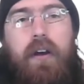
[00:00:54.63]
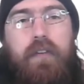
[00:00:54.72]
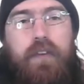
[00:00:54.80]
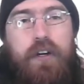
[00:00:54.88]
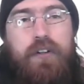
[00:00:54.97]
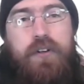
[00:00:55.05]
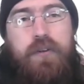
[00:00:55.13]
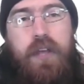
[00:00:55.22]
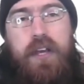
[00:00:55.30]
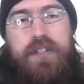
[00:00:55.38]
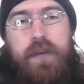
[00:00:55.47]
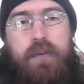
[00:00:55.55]
First two
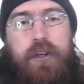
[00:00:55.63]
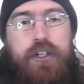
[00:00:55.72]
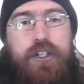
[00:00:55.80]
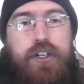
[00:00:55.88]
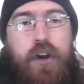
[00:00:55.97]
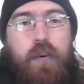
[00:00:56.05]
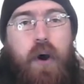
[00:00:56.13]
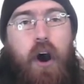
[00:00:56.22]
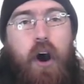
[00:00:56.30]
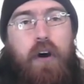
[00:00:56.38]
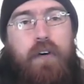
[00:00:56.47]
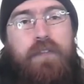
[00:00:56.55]
things I'm going to show
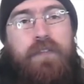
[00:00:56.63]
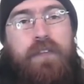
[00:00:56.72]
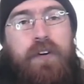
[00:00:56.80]
off.